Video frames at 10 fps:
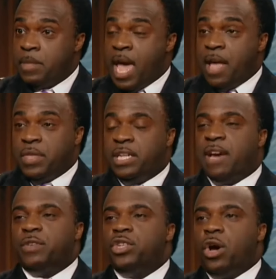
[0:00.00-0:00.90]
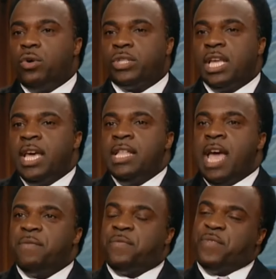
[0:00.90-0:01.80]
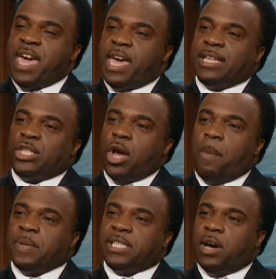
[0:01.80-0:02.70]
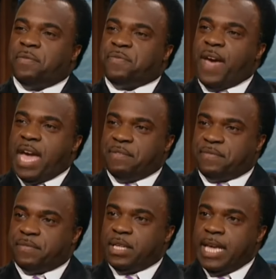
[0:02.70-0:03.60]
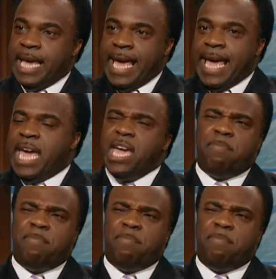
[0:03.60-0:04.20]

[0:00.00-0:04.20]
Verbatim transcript: And the devil knows that fear is the opposite of faith. Yep. He